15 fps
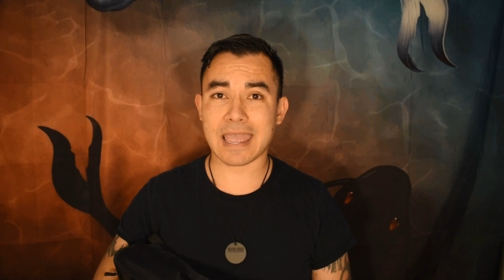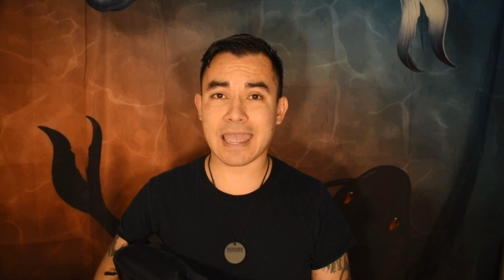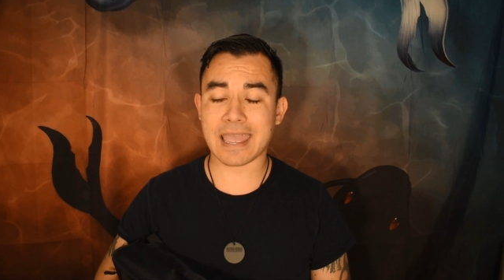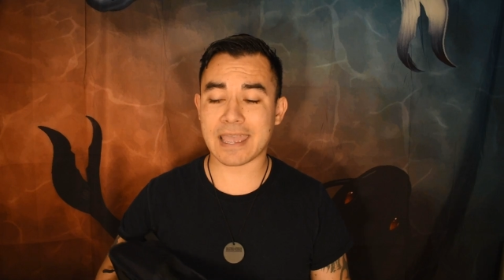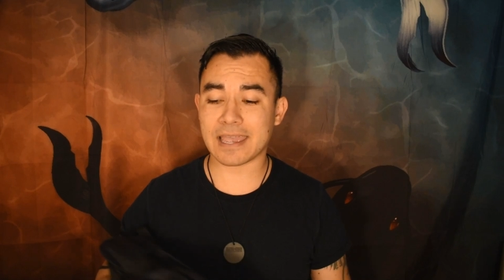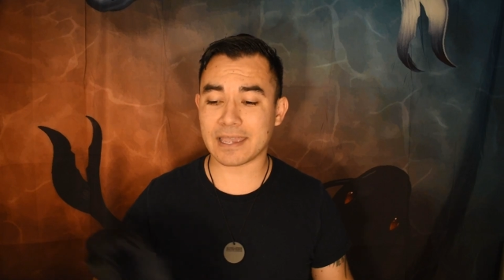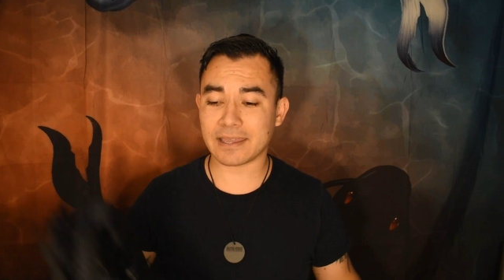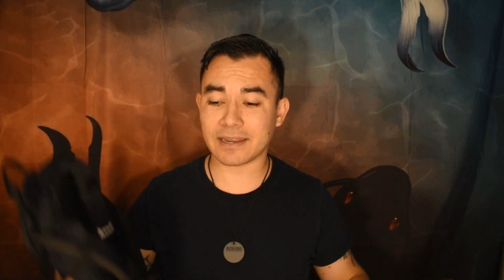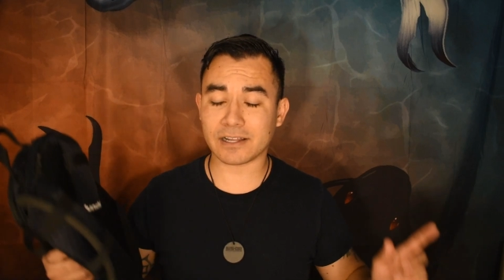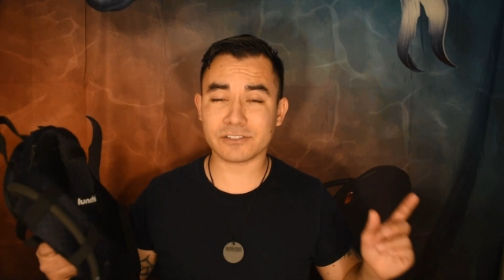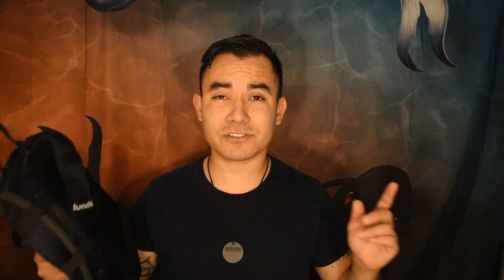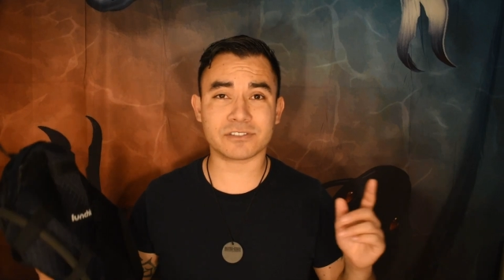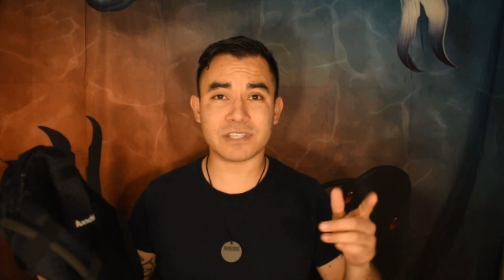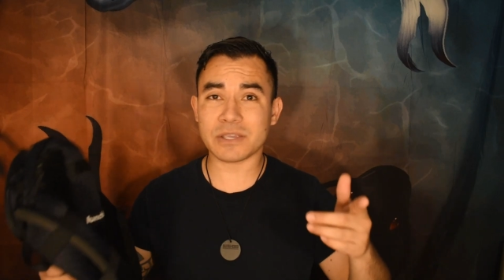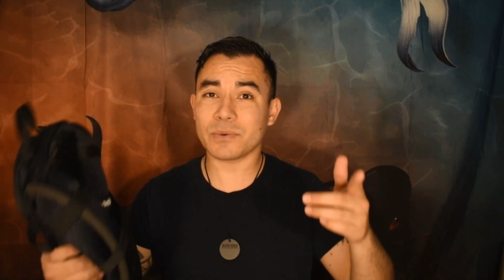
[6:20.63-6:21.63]
and I'll
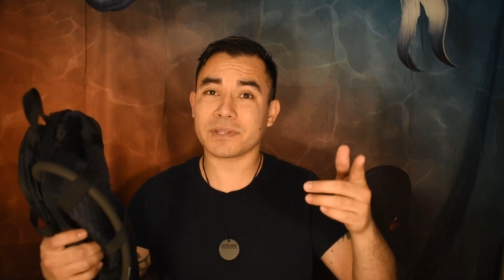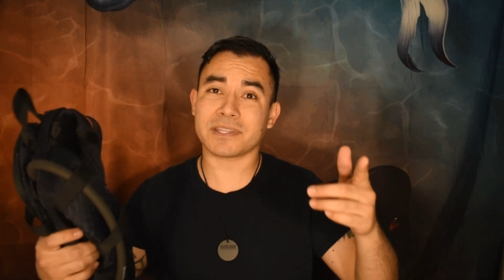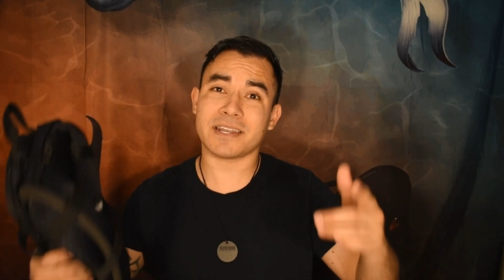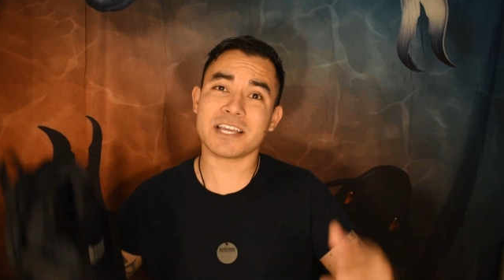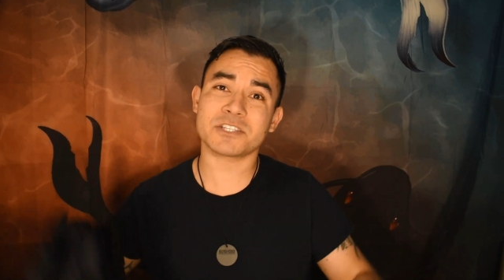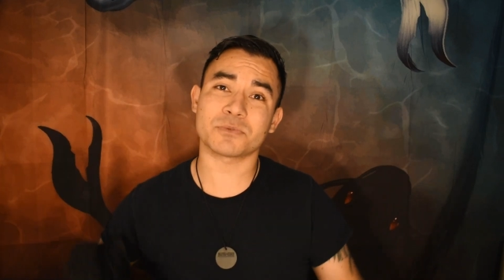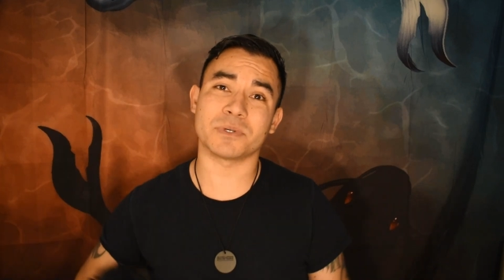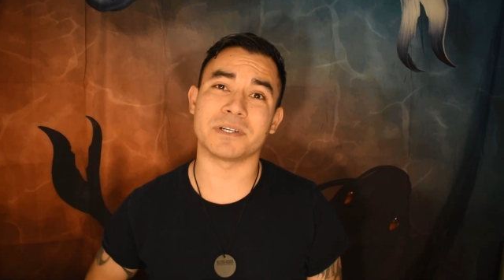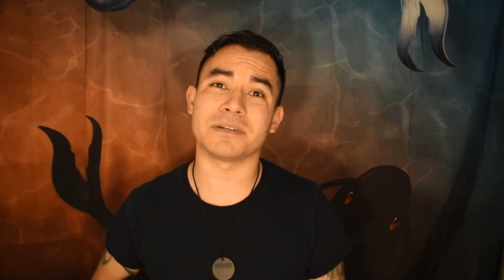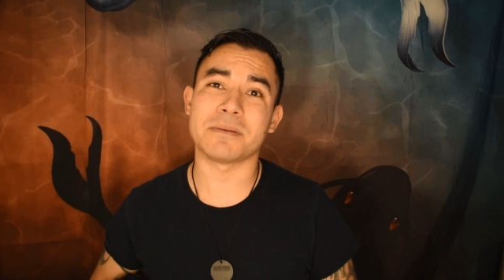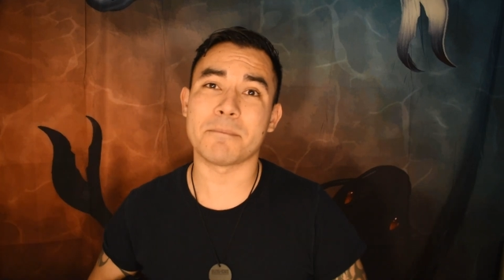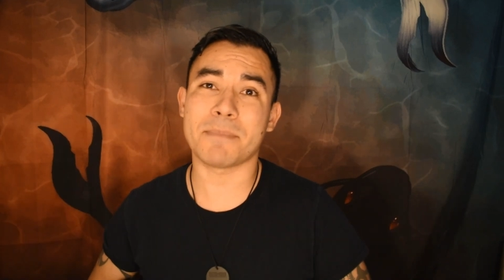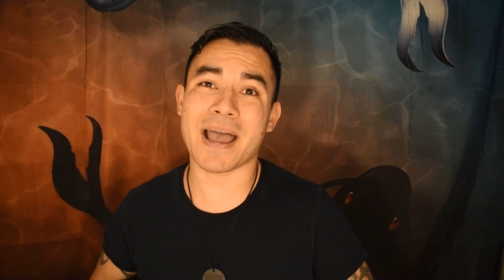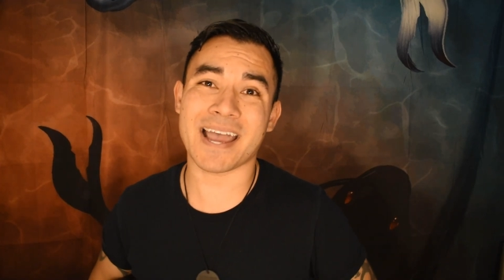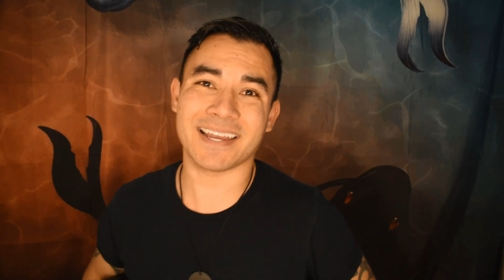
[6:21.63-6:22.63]
see you at the next one.
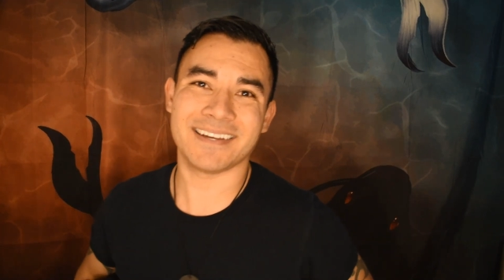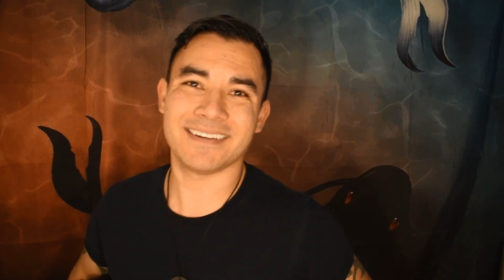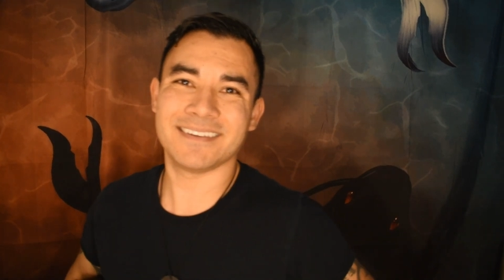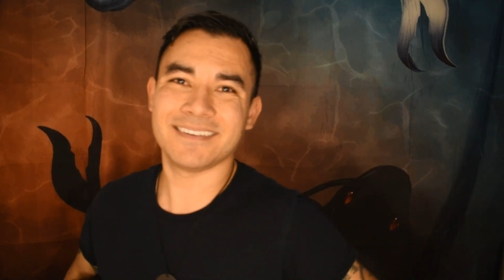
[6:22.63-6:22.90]
Bye.